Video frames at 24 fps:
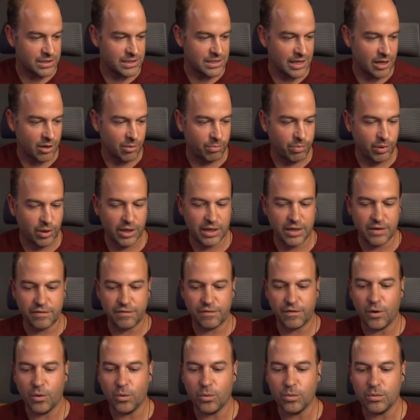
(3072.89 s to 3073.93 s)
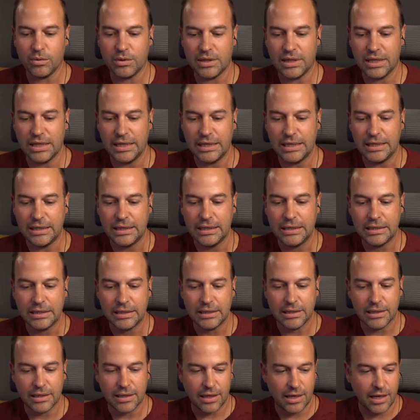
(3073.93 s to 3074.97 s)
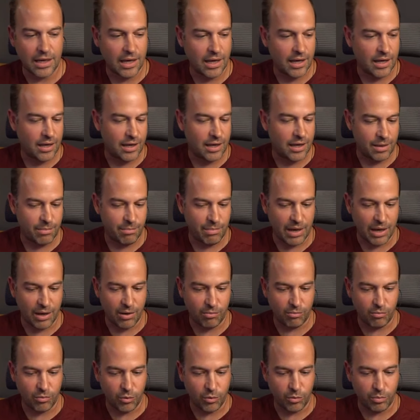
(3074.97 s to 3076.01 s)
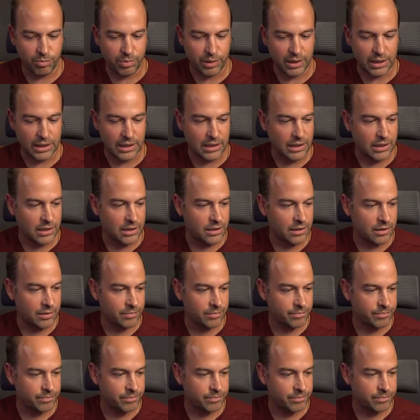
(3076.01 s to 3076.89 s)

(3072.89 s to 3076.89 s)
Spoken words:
Now by default, the amount will be